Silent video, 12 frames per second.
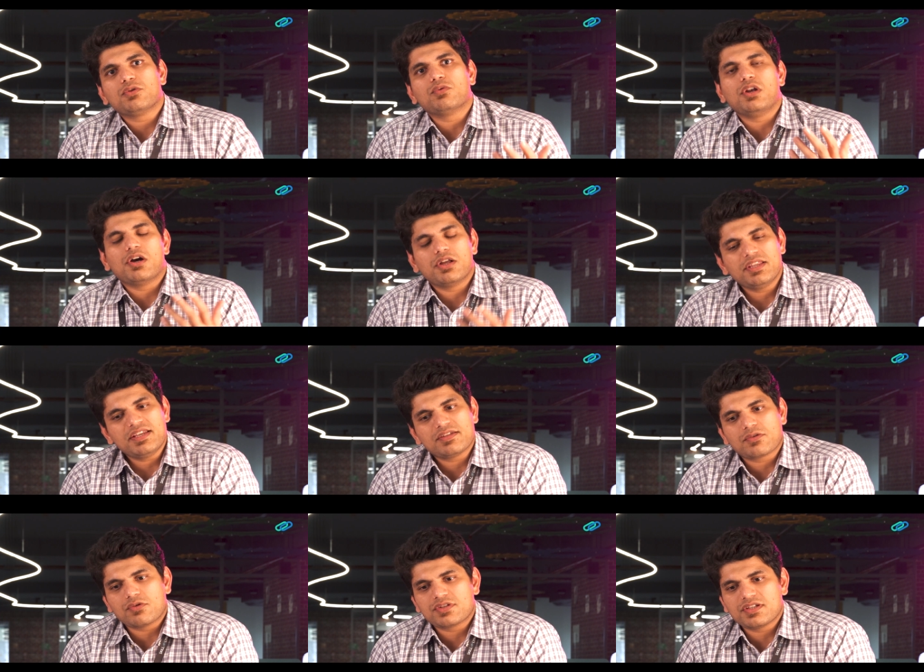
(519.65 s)
to learn
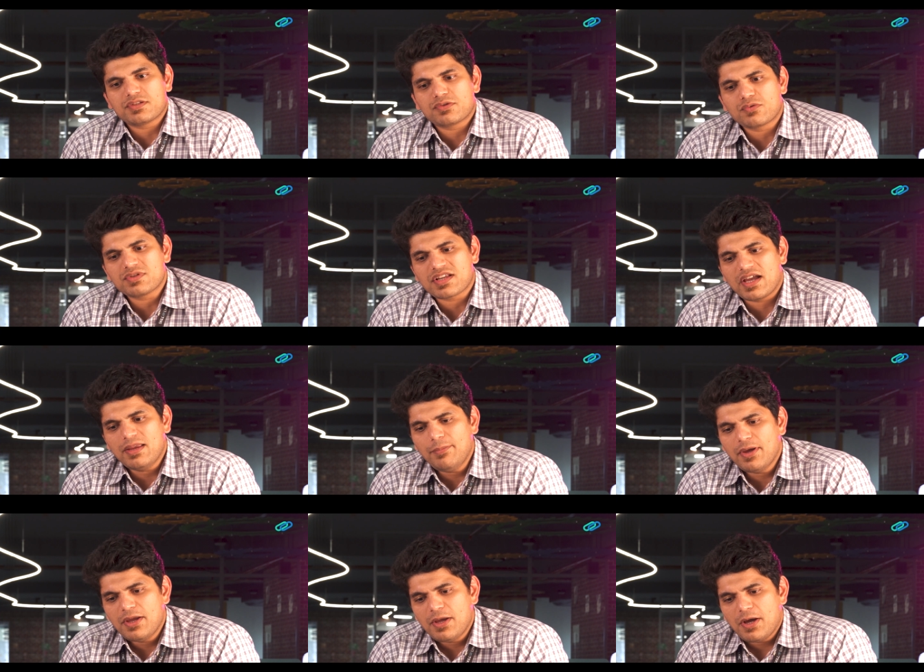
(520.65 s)
these courses through skype